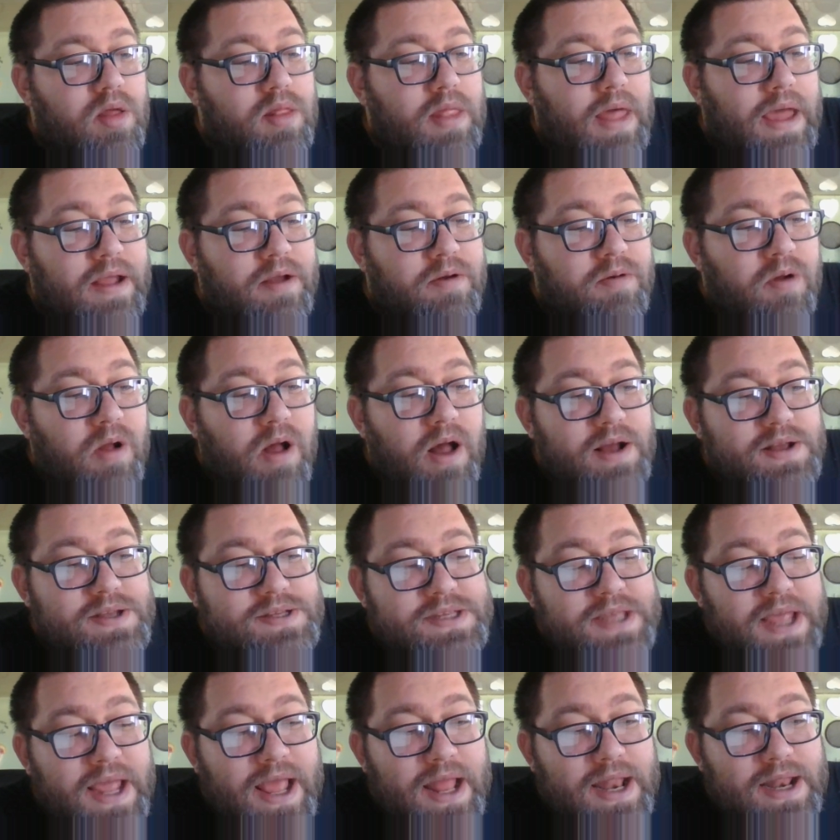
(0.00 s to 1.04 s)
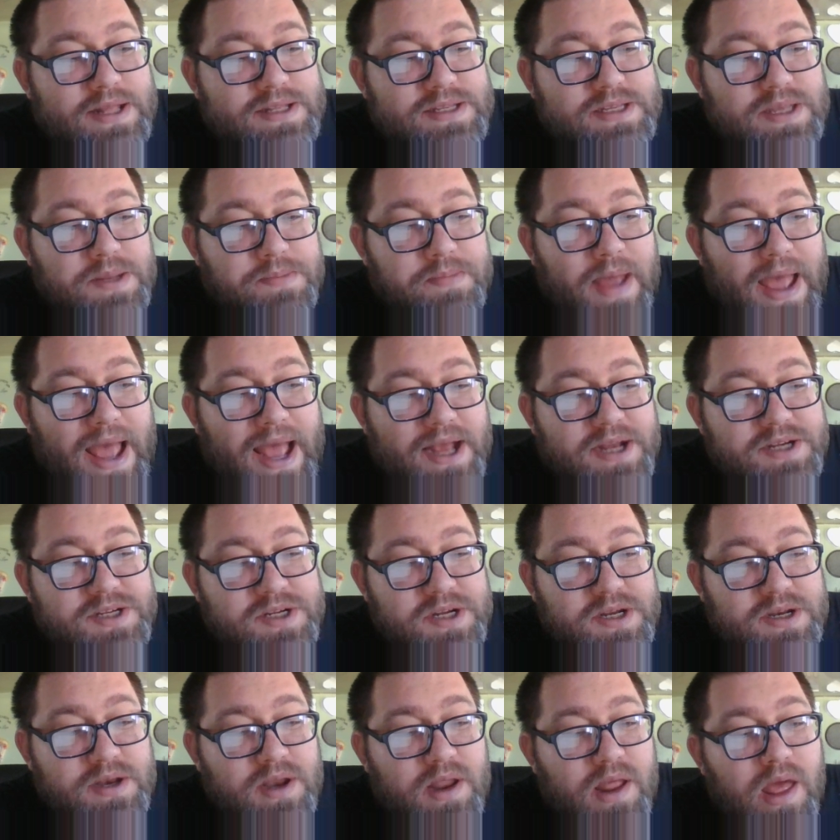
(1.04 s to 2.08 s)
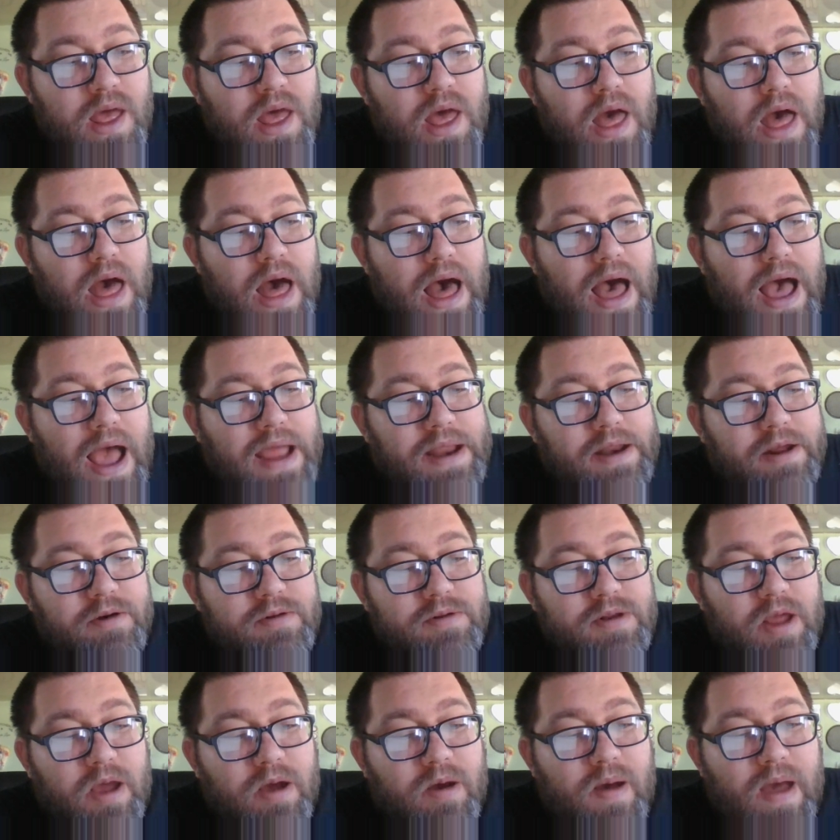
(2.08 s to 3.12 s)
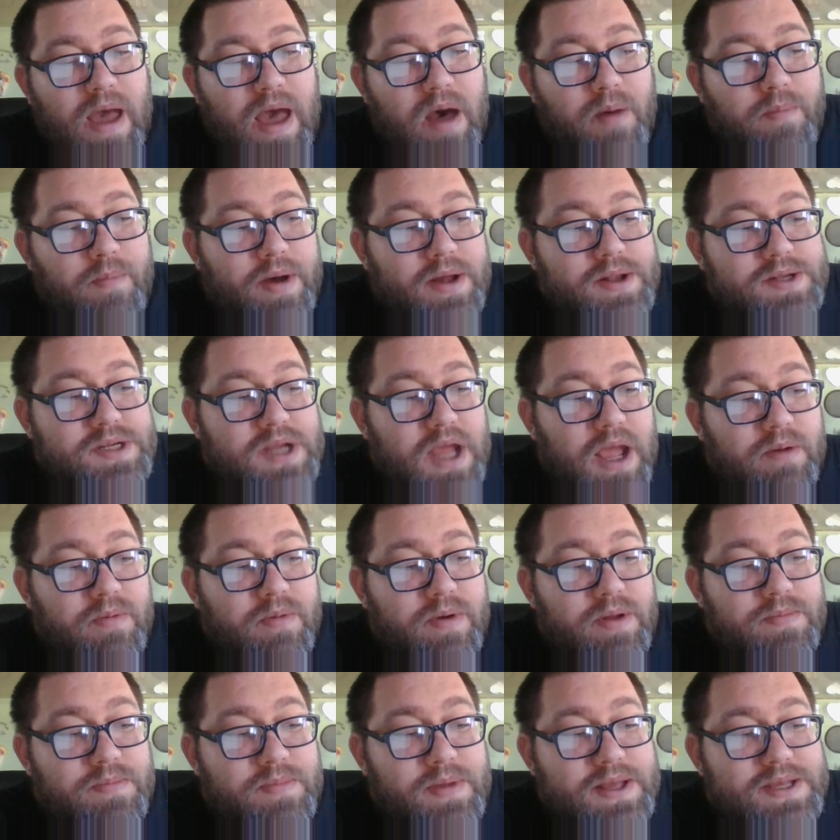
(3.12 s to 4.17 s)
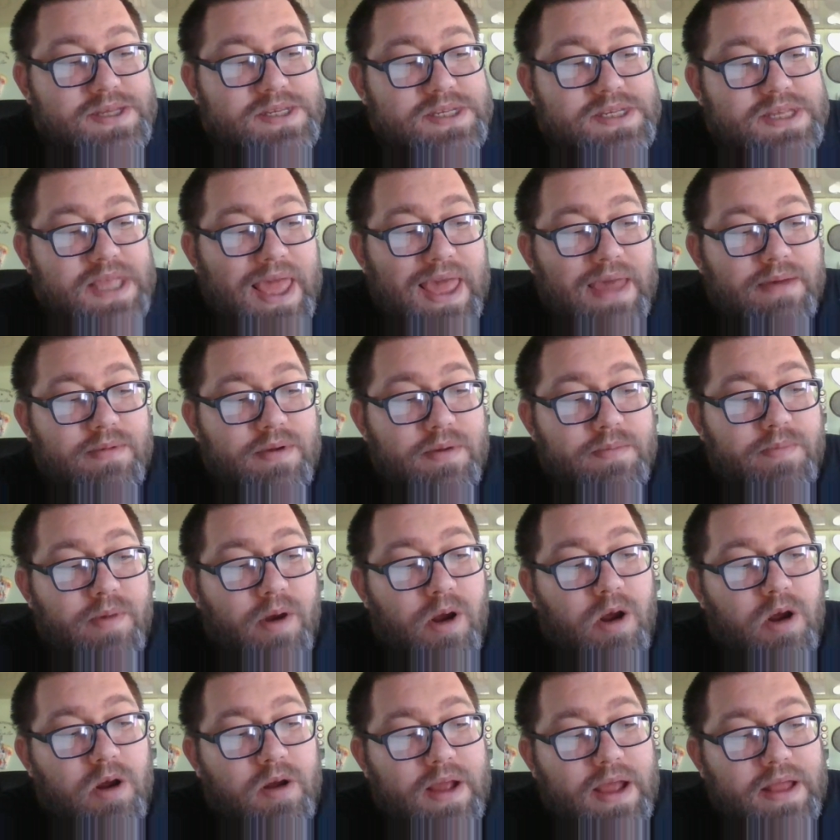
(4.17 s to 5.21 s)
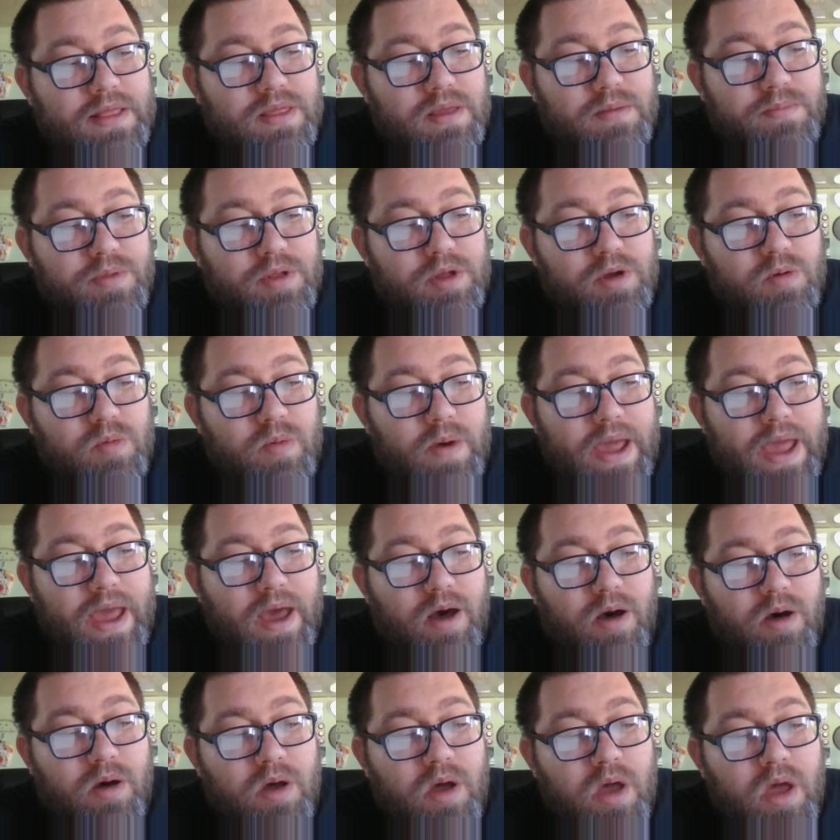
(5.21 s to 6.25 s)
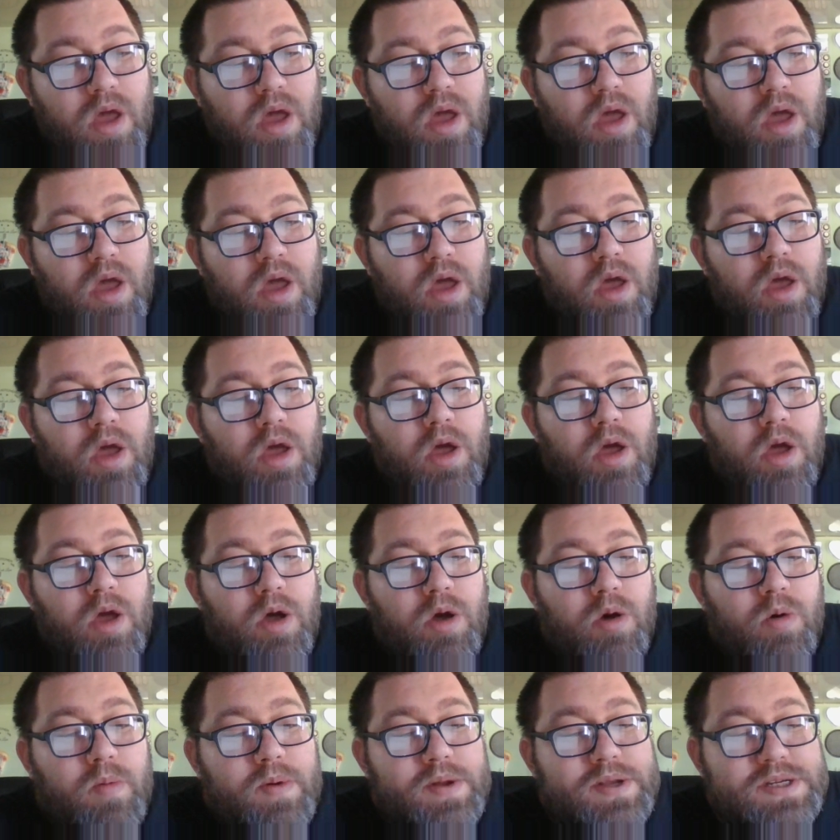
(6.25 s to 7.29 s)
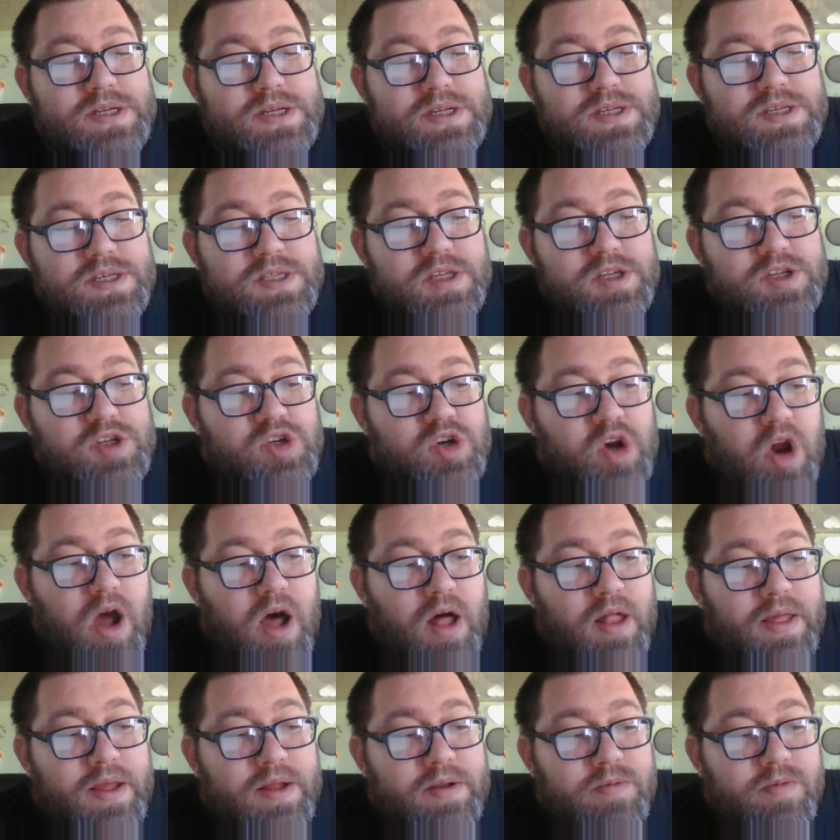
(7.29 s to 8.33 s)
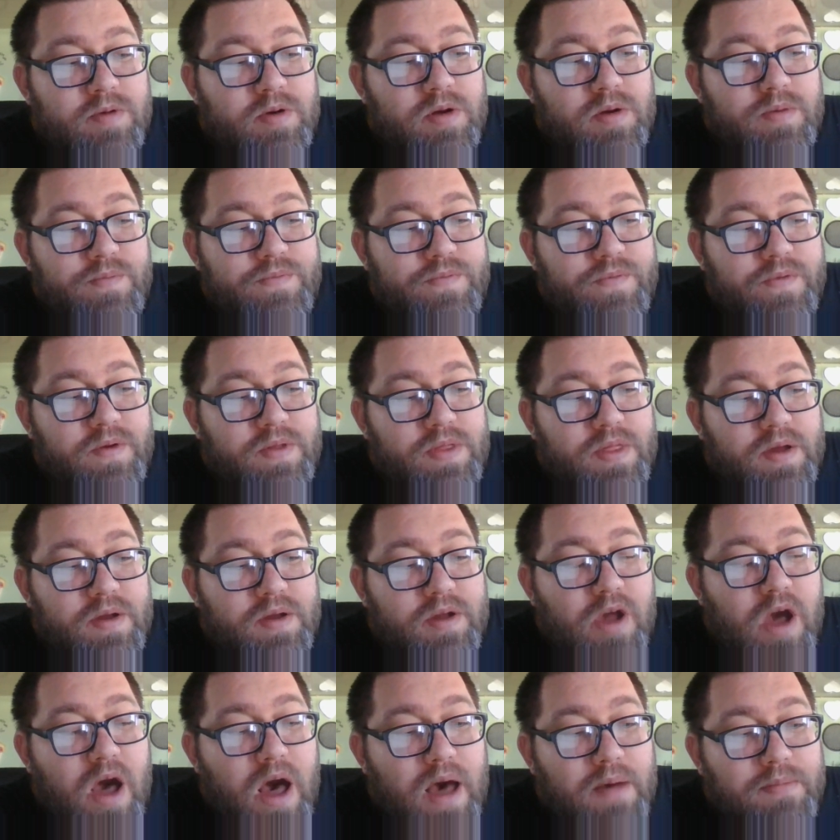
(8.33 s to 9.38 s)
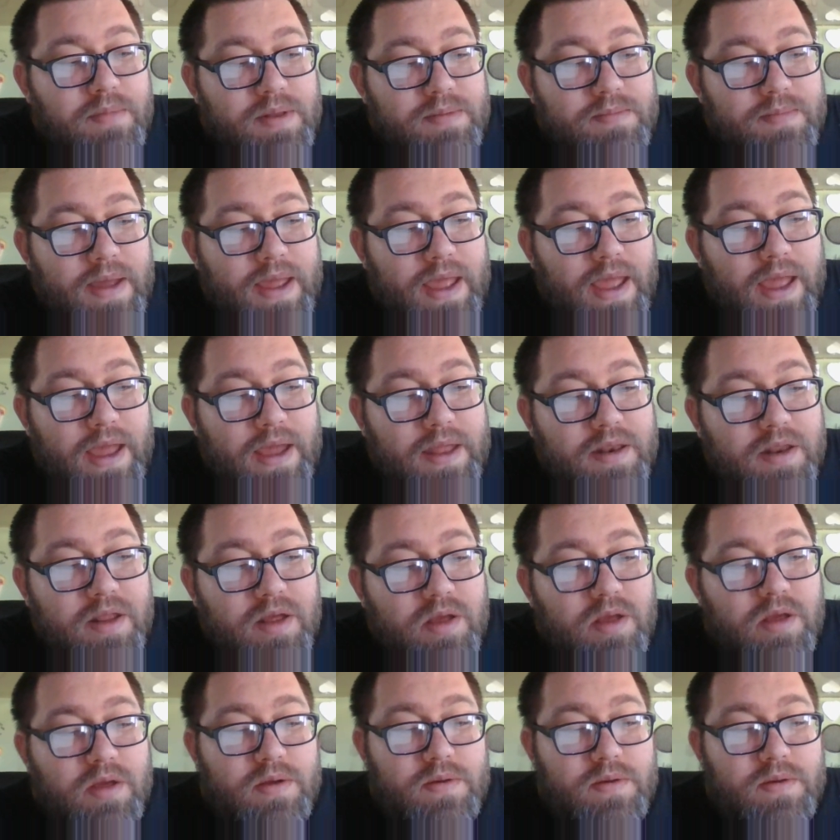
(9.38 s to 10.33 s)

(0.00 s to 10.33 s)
like Roxanne and Sebastian. I don't know how much I would miss Sam and Burke at the Blue Whale, which is the drawing room for the common man.